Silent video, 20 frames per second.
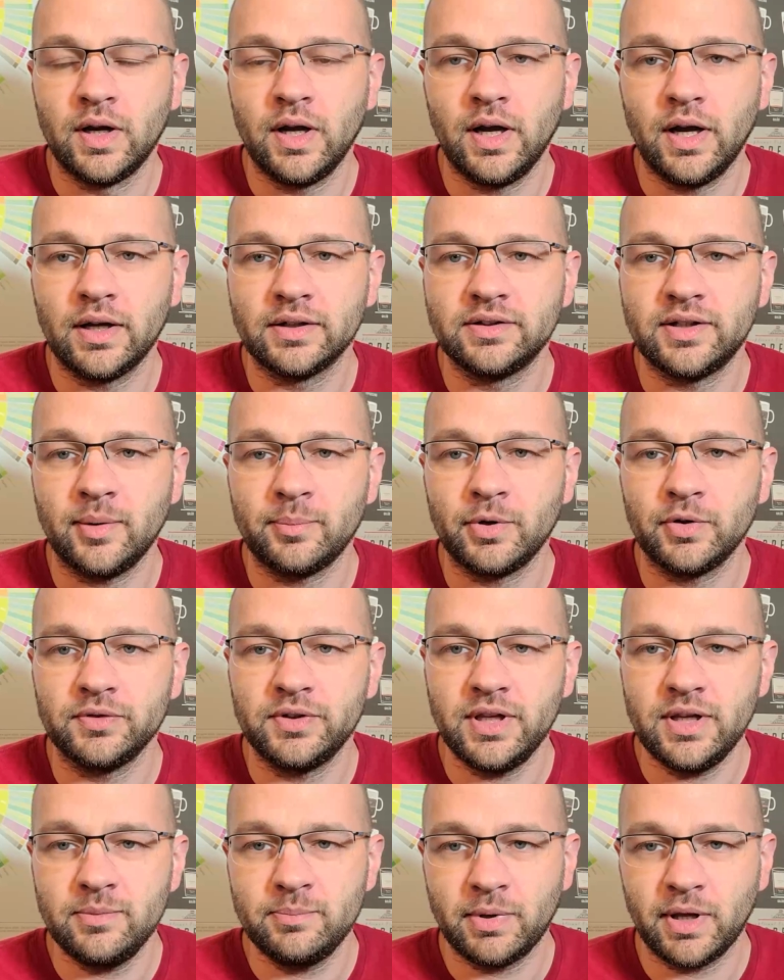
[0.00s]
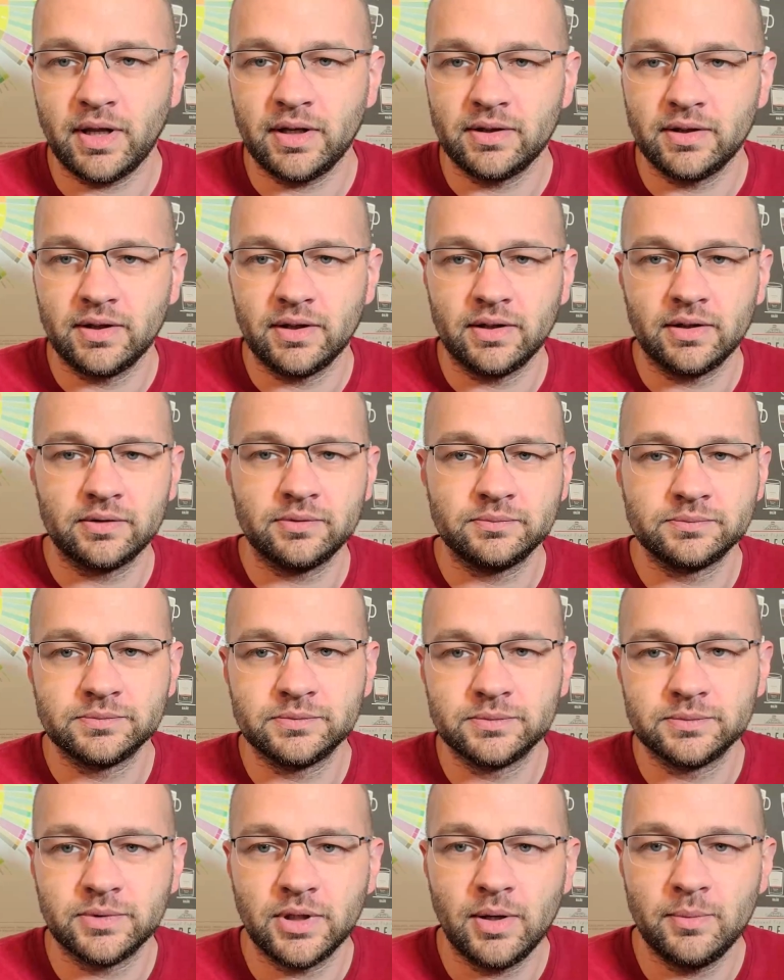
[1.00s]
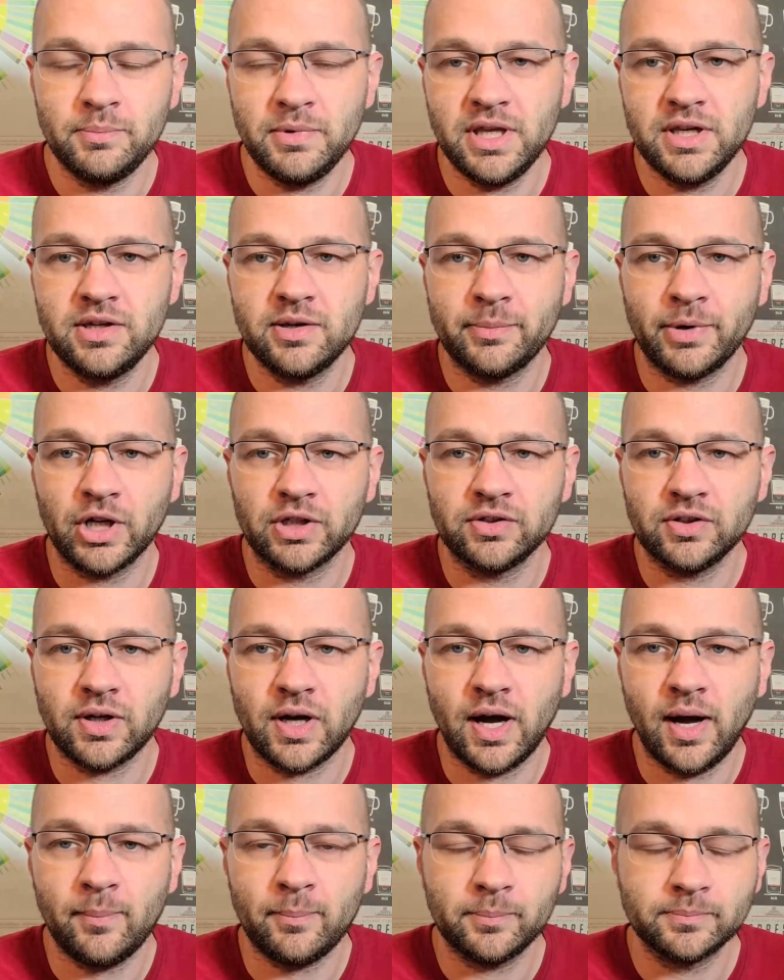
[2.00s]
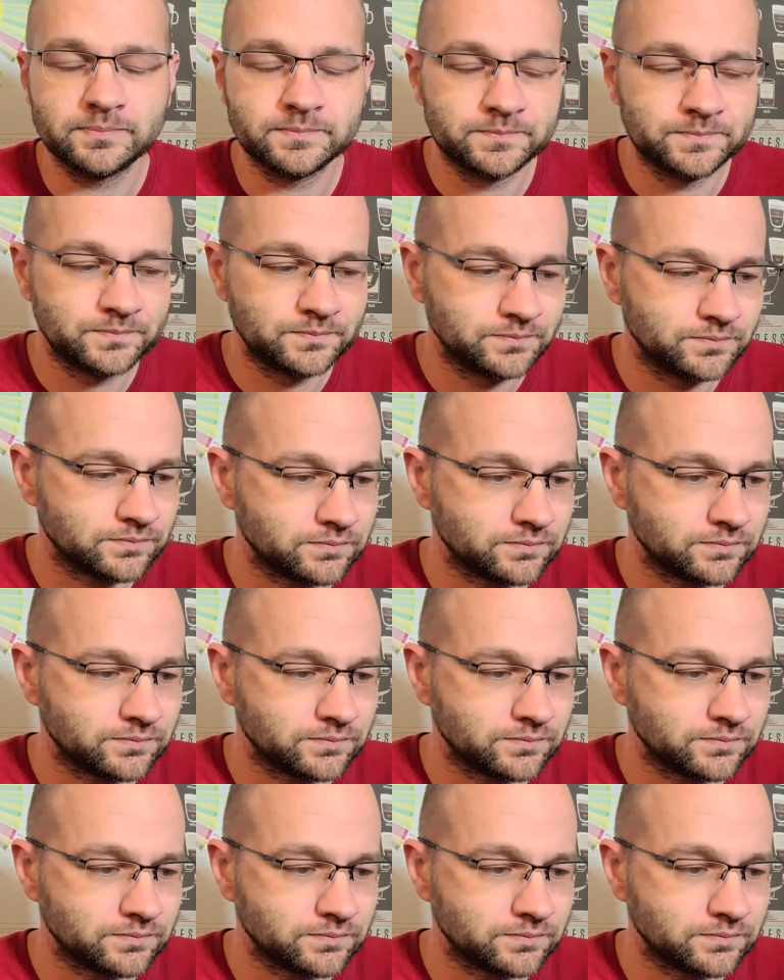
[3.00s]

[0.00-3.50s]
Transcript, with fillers: uh, double deep and a, a medium on top.